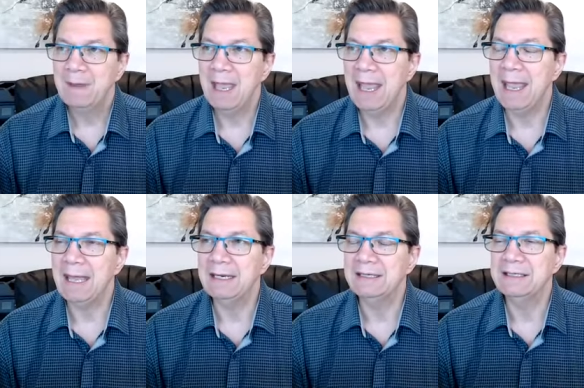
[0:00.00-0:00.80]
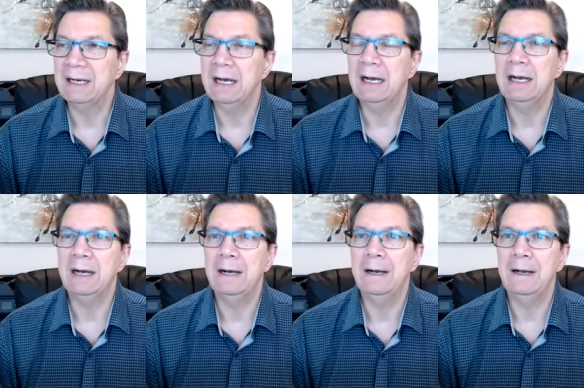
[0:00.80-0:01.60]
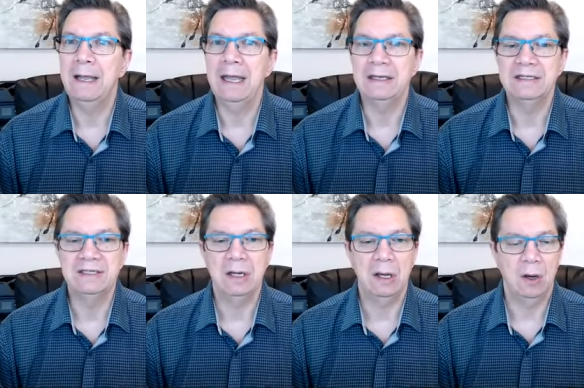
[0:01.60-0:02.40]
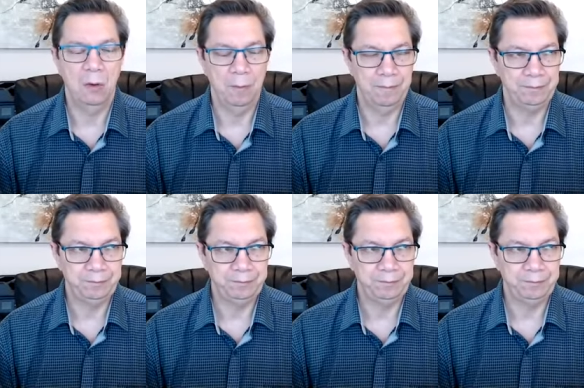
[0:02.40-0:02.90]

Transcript: And, uh, and so